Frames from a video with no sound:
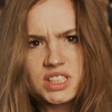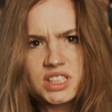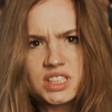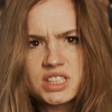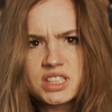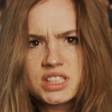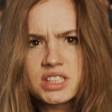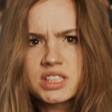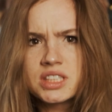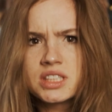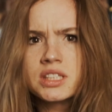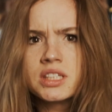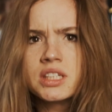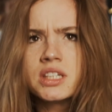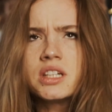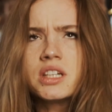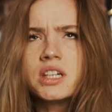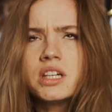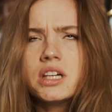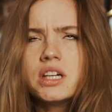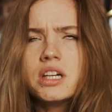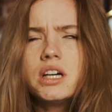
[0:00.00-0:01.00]
except that
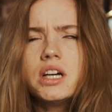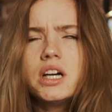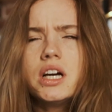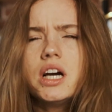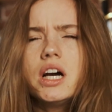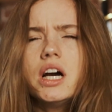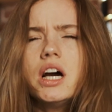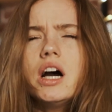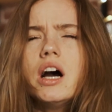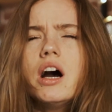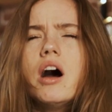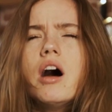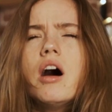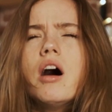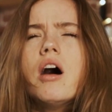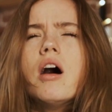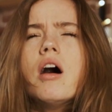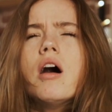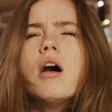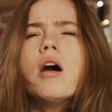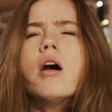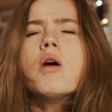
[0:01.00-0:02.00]
she'll be a little mad.
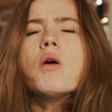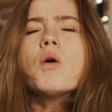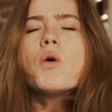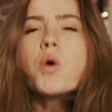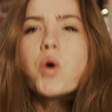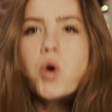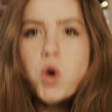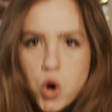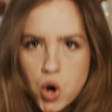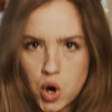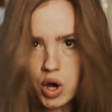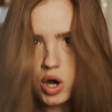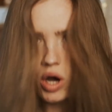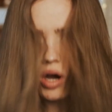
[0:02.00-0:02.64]
And the big one,